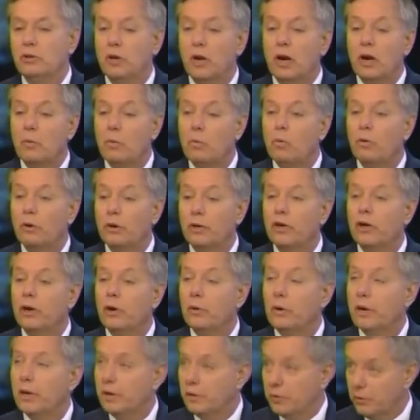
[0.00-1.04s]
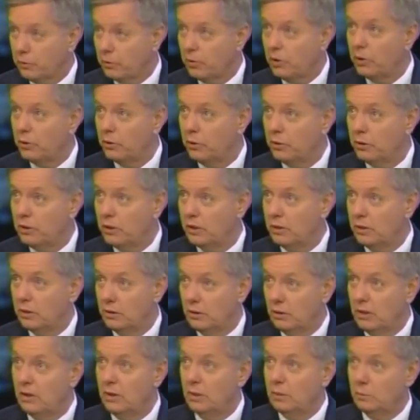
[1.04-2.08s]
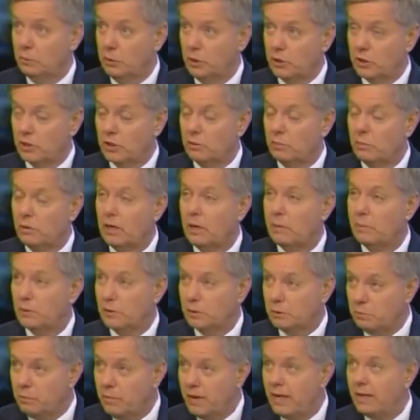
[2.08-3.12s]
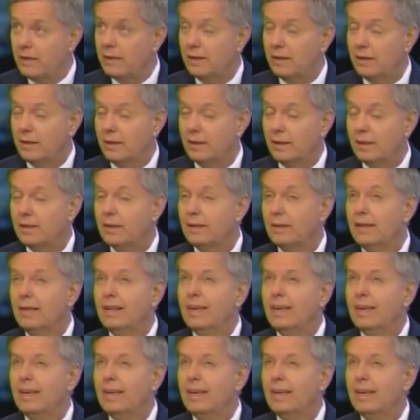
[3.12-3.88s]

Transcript: not want to go down the road that President Obama is mandating.